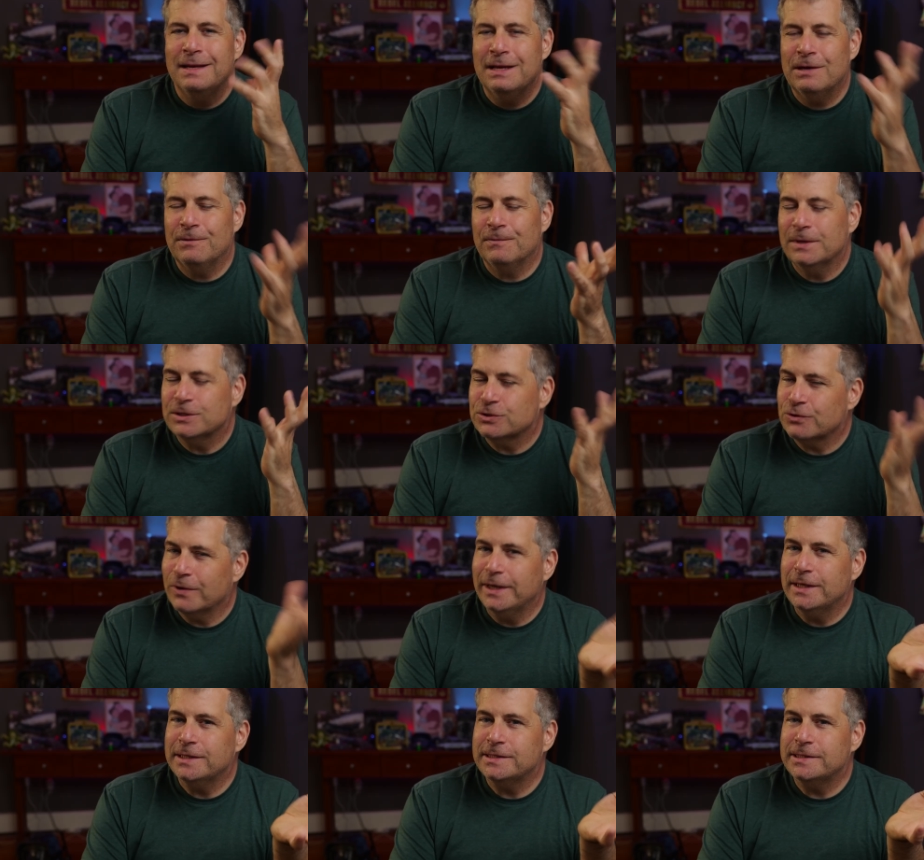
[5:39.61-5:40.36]
Now, as
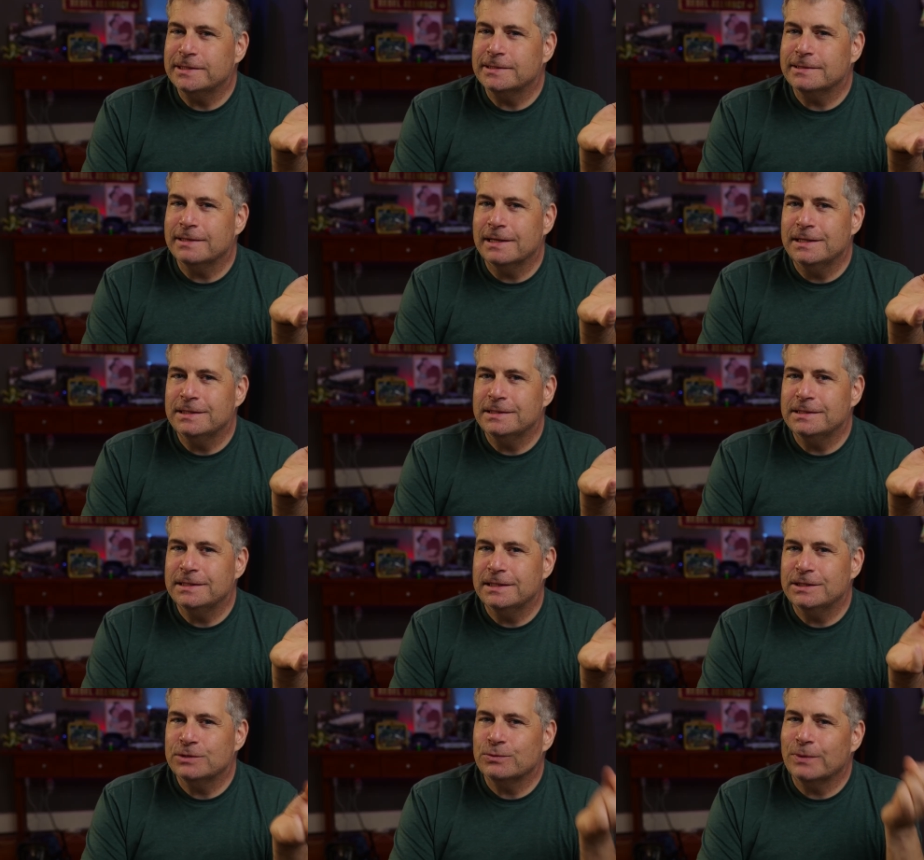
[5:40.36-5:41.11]
great as this lens
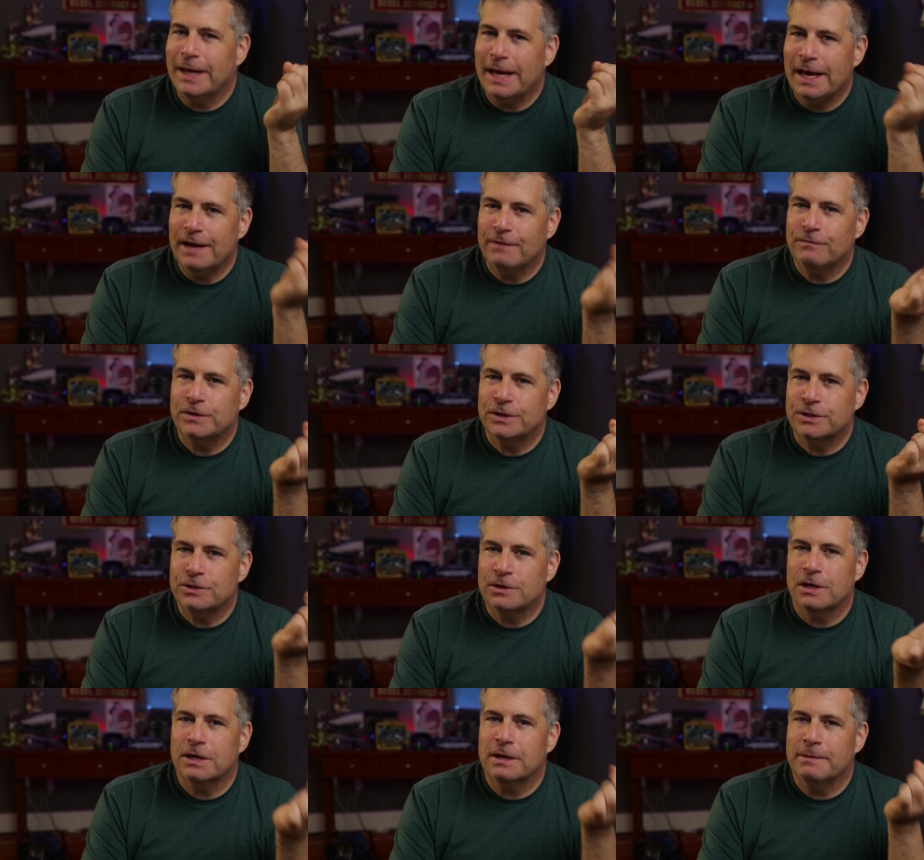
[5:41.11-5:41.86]
is, we have to
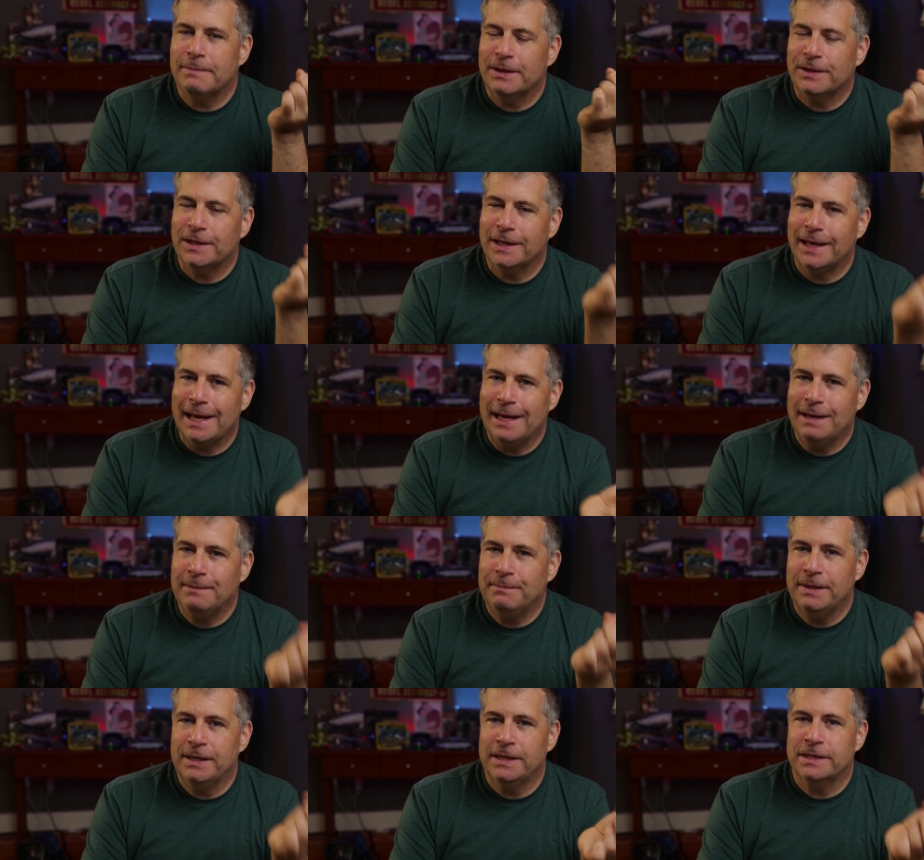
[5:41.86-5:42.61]
talk about the
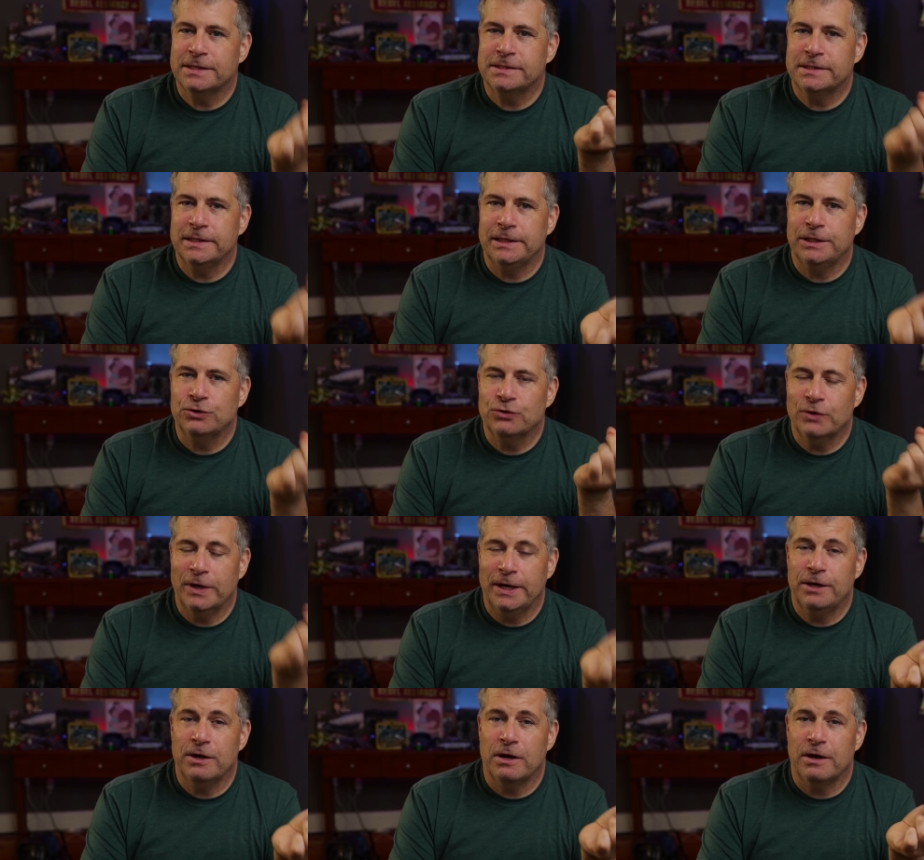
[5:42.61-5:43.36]
APS-C
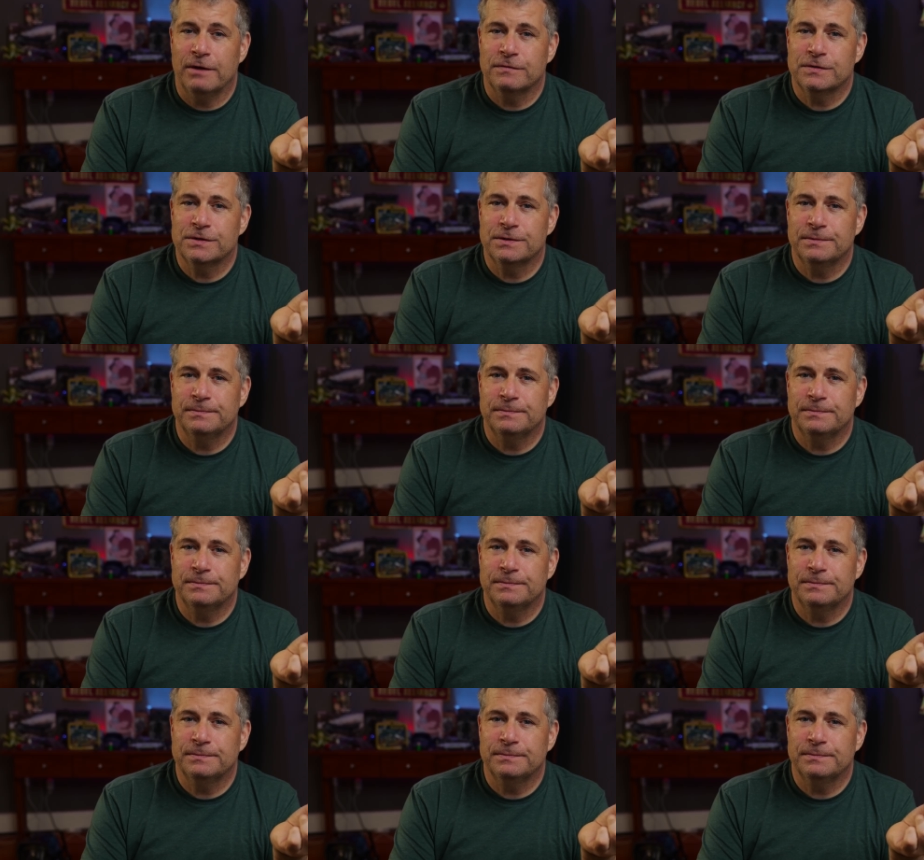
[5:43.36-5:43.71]
trade-offs.